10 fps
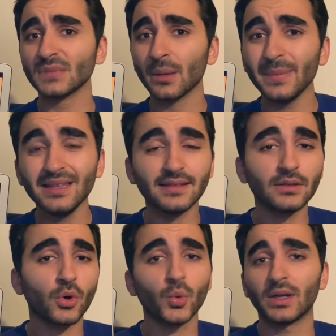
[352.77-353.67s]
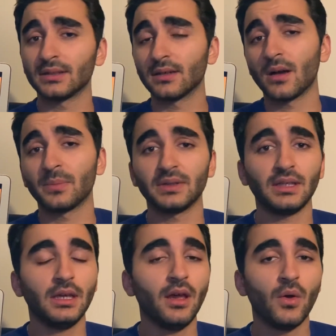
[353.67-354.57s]
meeting or when the
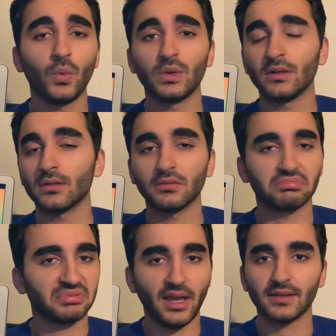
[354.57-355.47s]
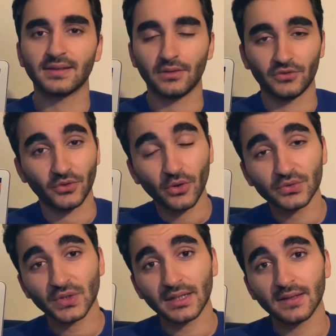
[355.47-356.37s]
company will send you the
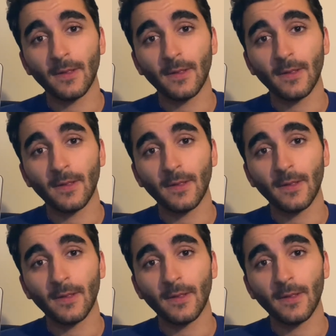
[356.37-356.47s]
contract.